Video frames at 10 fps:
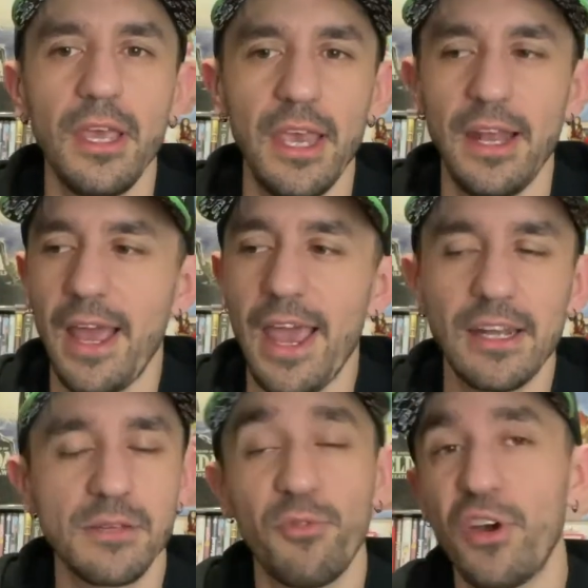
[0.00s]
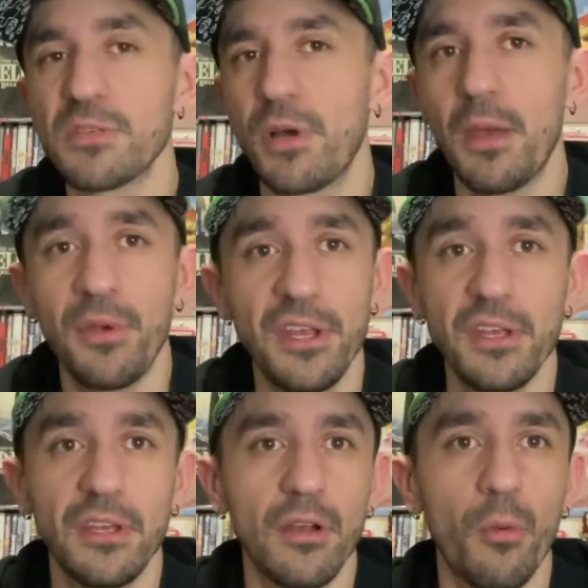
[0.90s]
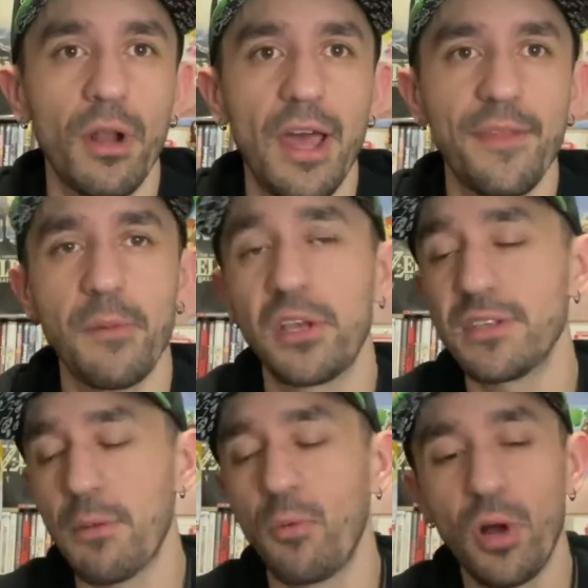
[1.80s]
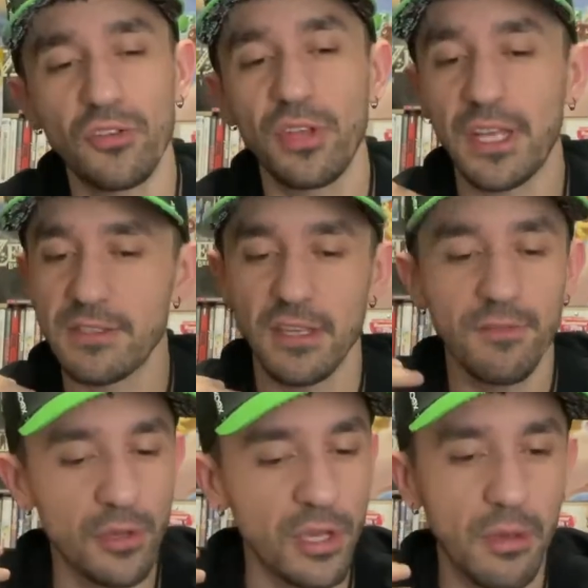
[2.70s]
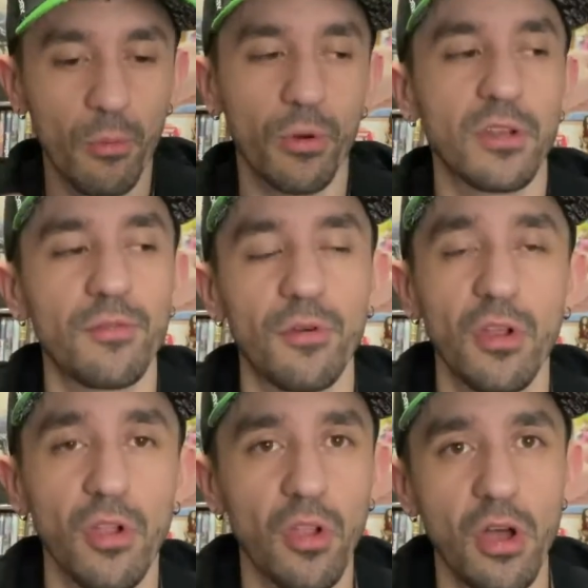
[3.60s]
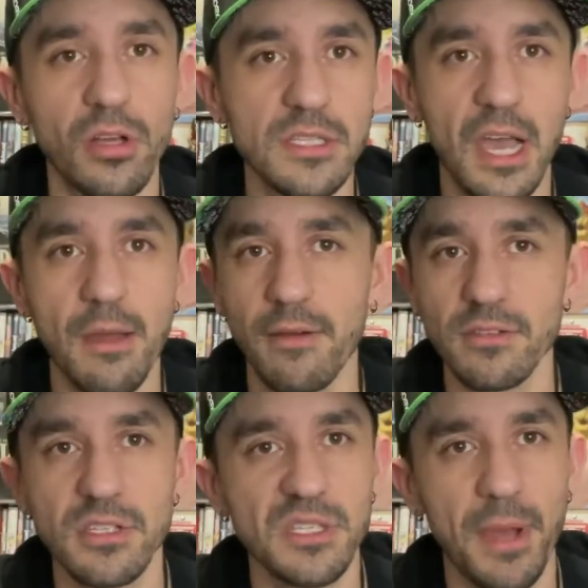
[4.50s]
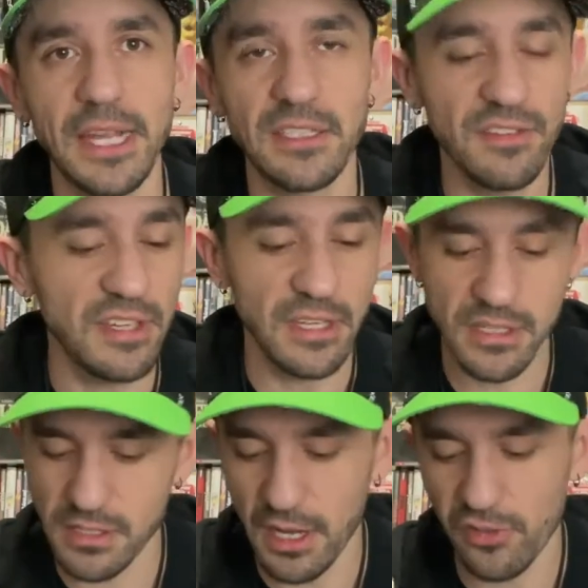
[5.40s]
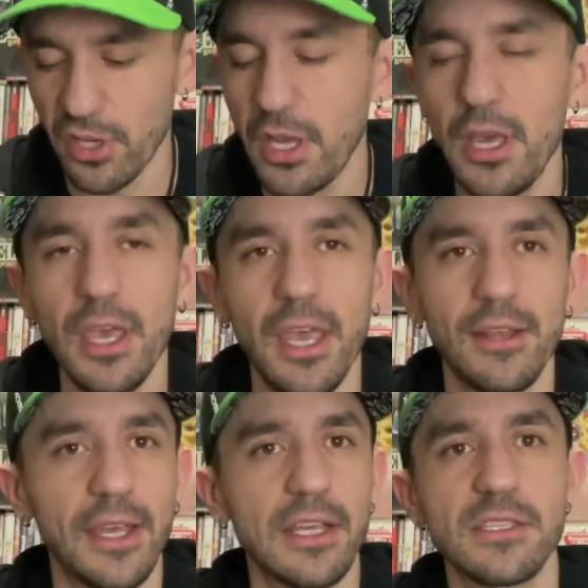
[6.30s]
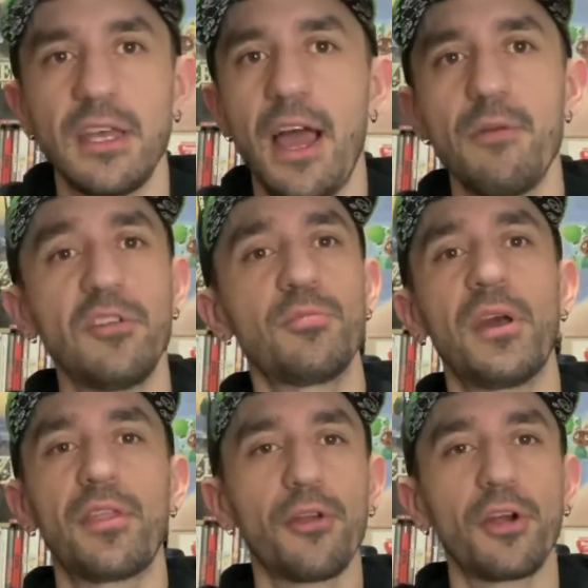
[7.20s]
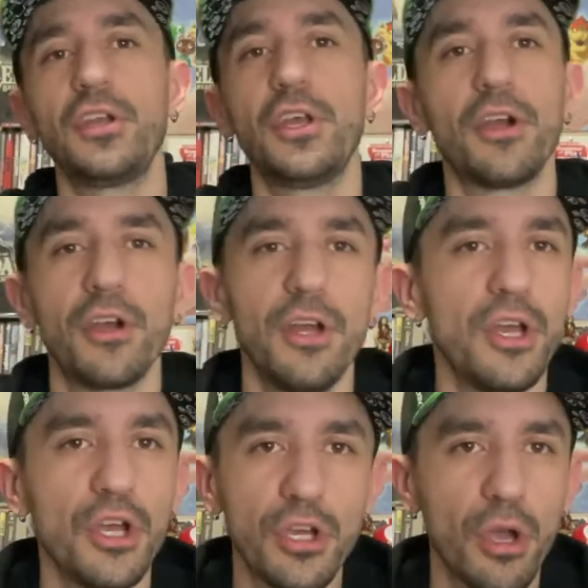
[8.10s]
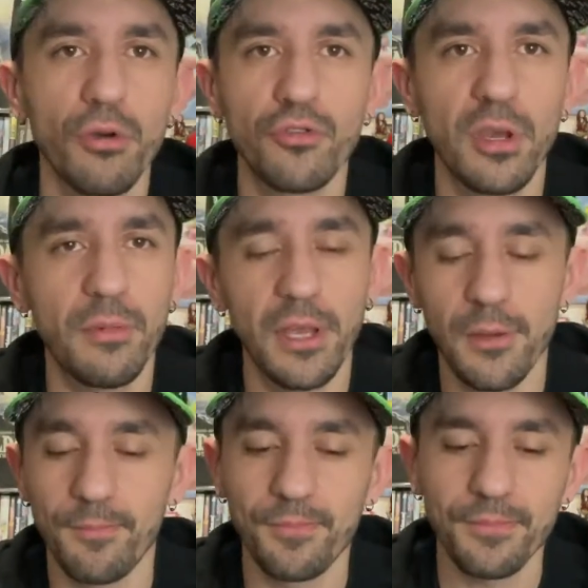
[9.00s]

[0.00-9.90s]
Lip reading: and I had to voice my opinion here on what I think, because I've been watching, like I said, the Video Game Awards for a long time, ever since Spike TV and such. And like I said, this is my third year co-streaming it,